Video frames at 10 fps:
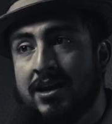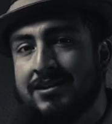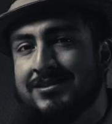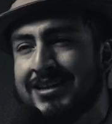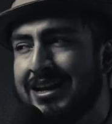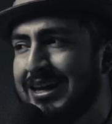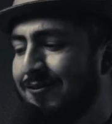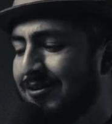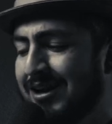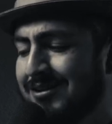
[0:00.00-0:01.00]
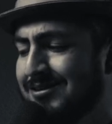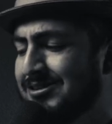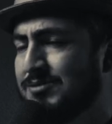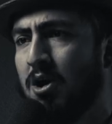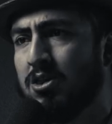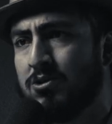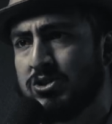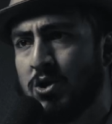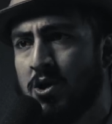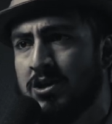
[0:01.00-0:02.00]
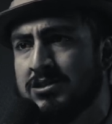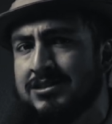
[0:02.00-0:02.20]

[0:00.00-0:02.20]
They just kind of gave her like a small little charge,